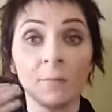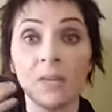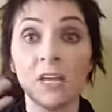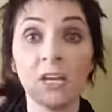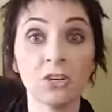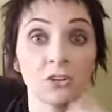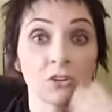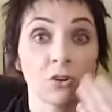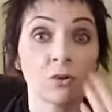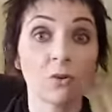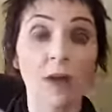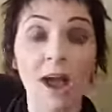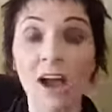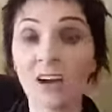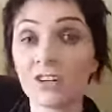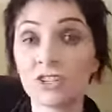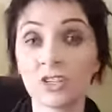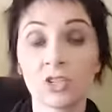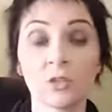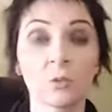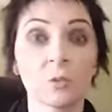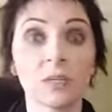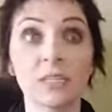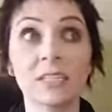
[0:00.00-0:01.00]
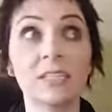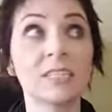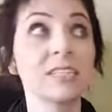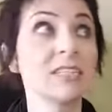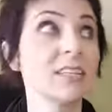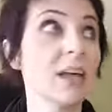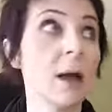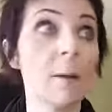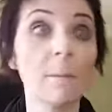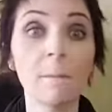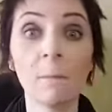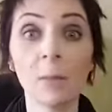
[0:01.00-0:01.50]
interactions with
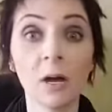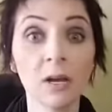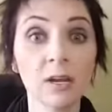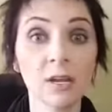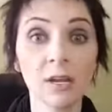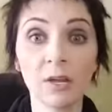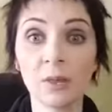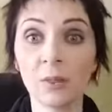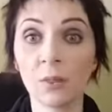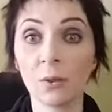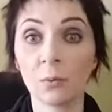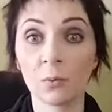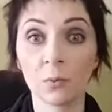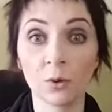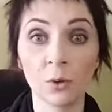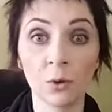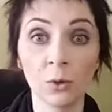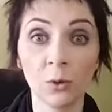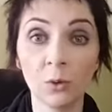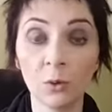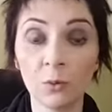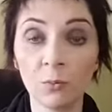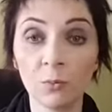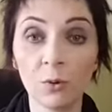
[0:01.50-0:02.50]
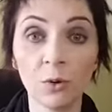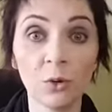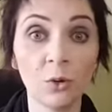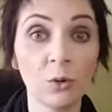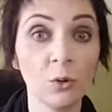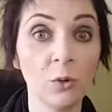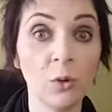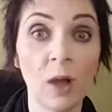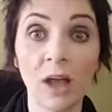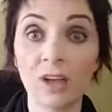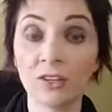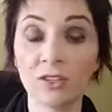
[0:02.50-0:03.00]
somebody in the room
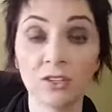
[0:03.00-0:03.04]
who